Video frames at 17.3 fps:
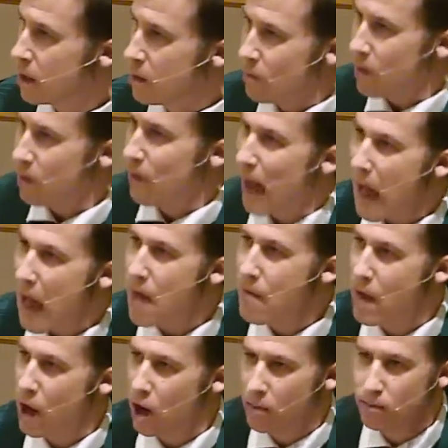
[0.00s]
We've had
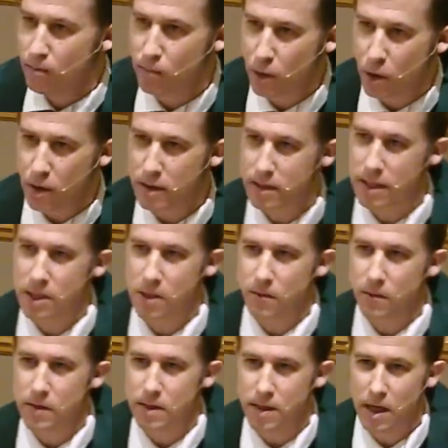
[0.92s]
that on bulletins
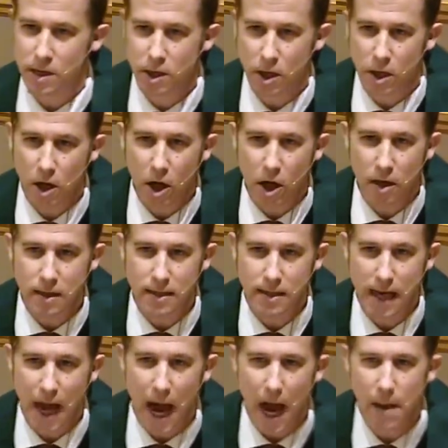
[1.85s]
for such a long
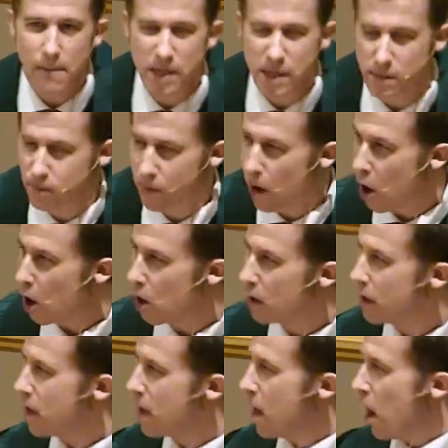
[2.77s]
time. It's
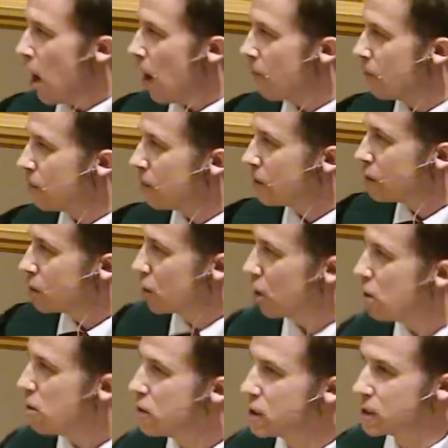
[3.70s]
part of the
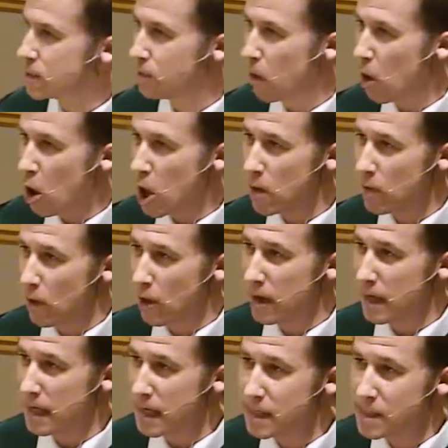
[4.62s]
church. It's part of
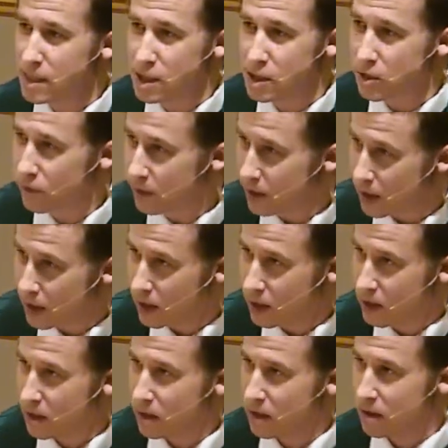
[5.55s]
our history.
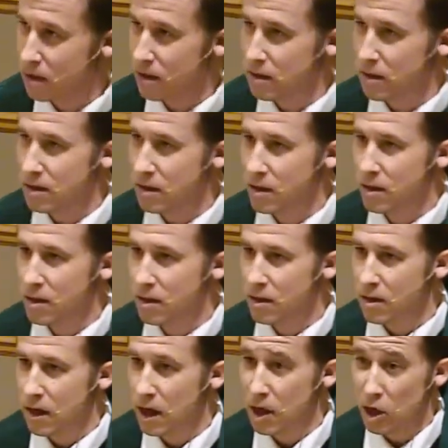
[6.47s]

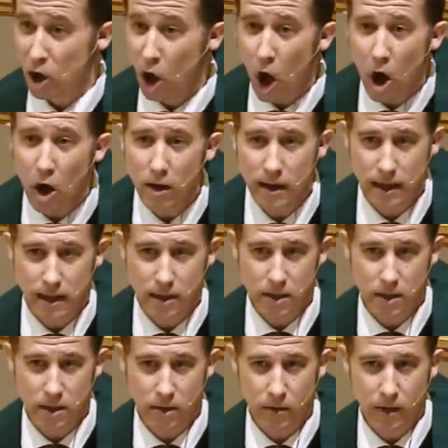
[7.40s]
A long
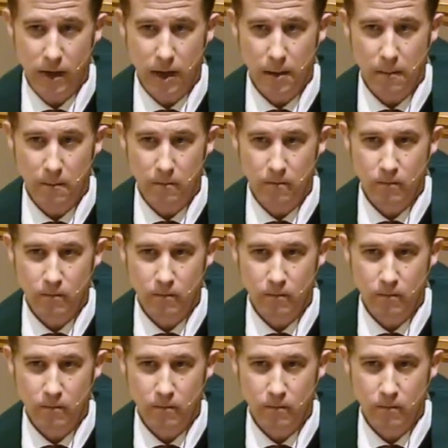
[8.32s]
history.